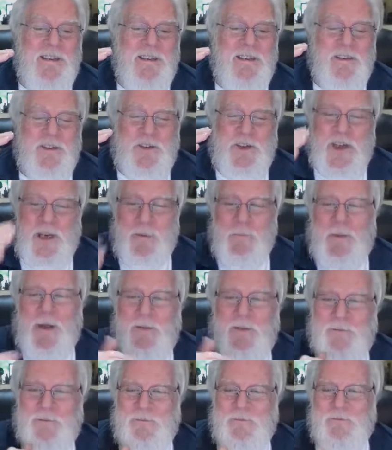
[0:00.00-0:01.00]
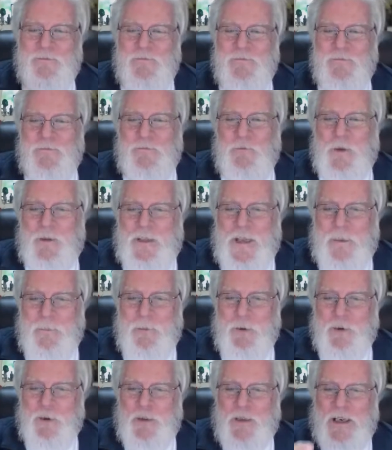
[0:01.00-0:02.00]
think about what that
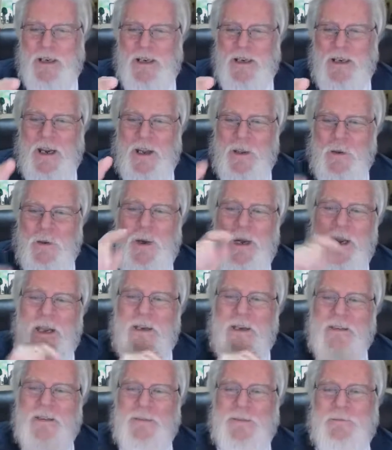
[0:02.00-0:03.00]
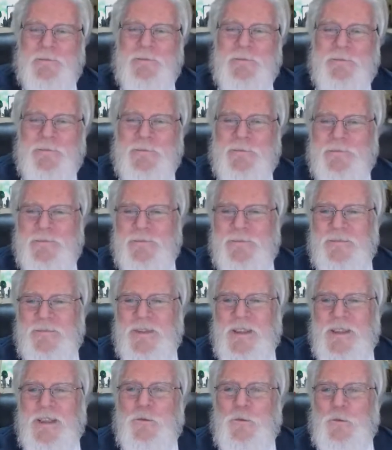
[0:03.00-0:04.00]
person on the other end
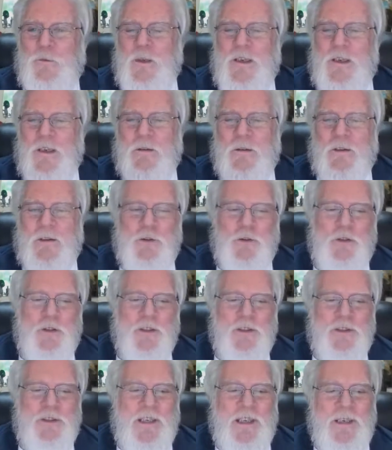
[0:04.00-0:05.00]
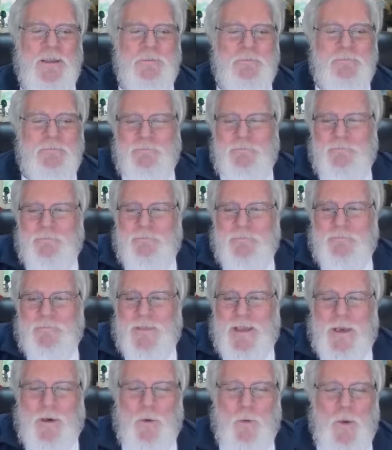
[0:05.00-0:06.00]
is feeling that you just said,
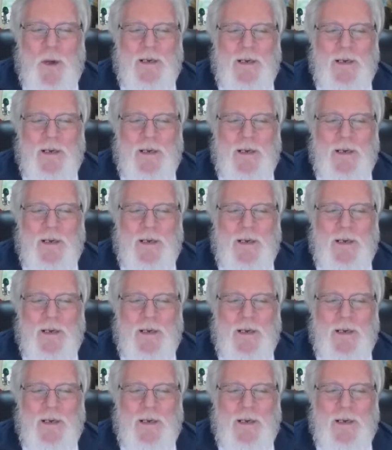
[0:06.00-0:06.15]
I don't want